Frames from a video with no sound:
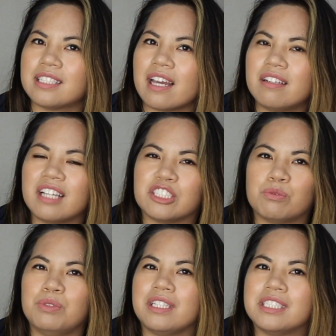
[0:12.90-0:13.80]
title that's
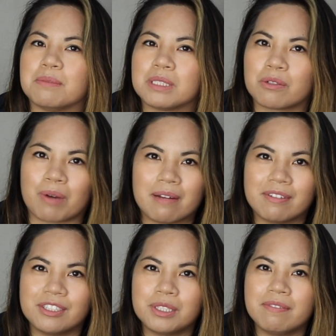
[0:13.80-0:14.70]
really
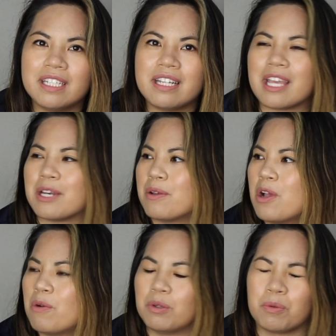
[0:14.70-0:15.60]
subscriber driven and
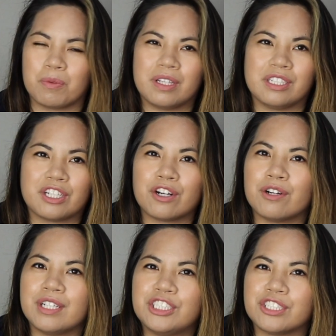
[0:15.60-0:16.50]
will
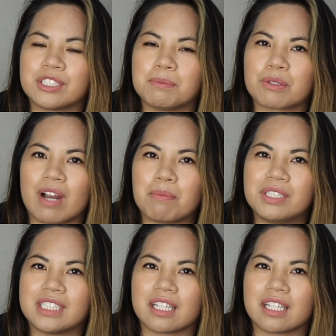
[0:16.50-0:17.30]
encourage your subscribers to